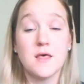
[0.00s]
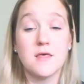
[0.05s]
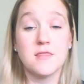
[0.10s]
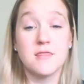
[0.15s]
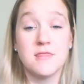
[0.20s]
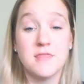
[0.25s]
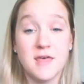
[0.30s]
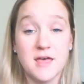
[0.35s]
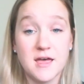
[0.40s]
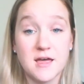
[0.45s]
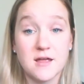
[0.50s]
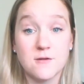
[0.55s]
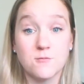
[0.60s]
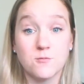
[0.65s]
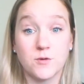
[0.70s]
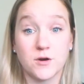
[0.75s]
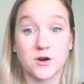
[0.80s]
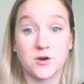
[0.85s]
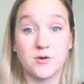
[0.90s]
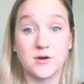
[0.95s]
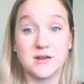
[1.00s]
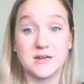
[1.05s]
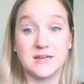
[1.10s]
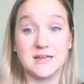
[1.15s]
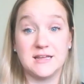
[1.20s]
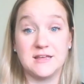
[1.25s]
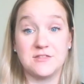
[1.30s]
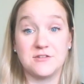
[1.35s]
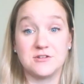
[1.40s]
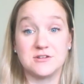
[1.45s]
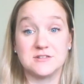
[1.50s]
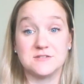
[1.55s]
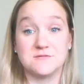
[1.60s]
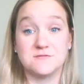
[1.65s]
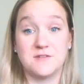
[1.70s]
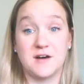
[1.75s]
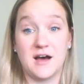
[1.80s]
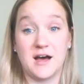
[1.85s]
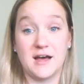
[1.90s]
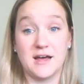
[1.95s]
then we're going to either
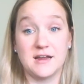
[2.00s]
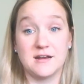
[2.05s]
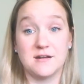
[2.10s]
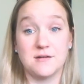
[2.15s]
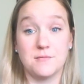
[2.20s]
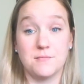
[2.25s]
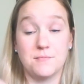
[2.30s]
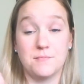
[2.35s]
divide